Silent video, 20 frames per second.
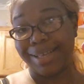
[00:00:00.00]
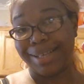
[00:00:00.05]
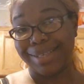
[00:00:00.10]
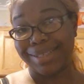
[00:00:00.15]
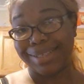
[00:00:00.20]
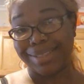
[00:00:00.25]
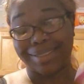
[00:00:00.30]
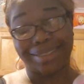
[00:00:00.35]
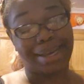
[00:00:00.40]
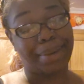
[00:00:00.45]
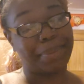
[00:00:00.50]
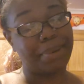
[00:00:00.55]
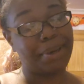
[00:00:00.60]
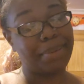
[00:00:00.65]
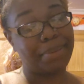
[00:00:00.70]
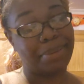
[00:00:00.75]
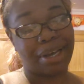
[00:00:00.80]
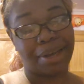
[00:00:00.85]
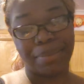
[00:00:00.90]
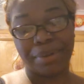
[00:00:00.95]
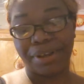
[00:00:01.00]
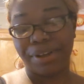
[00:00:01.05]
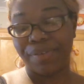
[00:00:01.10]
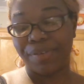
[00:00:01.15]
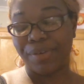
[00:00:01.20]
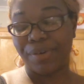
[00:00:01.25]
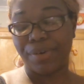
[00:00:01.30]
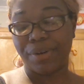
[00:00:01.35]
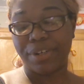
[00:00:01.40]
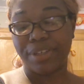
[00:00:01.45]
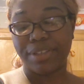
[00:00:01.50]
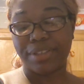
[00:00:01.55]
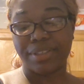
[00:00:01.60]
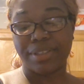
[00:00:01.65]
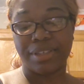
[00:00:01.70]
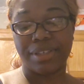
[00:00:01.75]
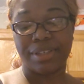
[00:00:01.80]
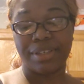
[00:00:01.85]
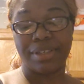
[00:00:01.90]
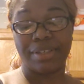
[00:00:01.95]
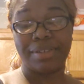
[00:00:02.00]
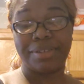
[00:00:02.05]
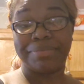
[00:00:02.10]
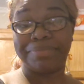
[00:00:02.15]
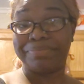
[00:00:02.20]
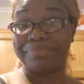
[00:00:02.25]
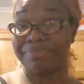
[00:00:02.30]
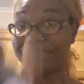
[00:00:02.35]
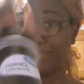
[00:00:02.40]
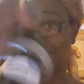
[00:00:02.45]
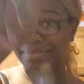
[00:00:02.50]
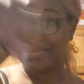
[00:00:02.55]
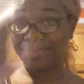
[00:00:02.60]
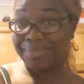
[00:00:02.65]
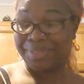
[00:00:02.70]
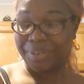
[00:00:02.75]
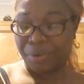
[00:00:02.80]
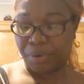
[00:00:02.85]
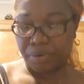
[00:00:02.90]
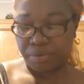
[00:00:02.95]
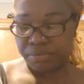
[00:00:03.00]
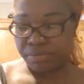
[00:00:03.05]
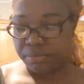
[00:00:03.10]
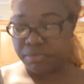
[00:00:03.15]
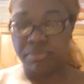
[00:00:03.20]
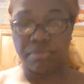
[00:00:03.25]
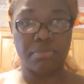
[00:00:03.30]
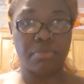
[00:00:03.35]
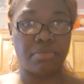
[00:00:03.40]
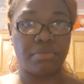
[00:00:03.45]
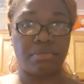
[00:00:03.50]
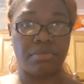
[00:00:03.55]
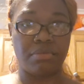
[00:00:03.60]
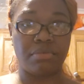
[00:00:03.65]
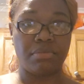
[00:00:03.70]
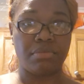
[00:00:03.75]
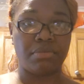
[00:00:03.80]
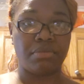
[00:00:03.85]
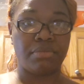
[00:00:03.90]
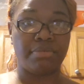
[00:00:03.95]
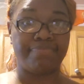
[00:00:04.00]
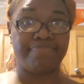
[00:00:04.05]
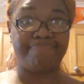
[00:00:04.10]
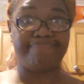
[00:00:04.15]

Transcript: Slap your mama, of course. Bruh.